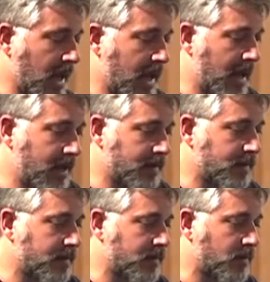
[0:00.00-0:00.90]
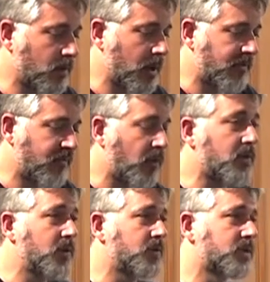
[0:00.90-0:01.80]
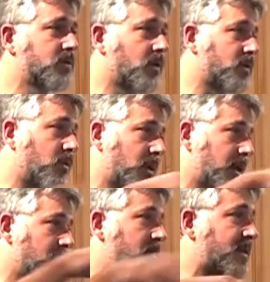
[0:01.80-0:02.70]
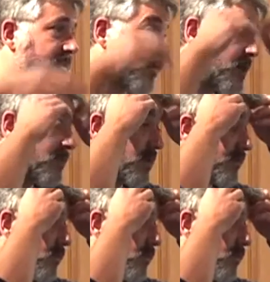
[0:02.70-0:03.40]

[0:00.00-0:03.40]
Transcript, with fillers: And we are focused not only in Barcelona, we are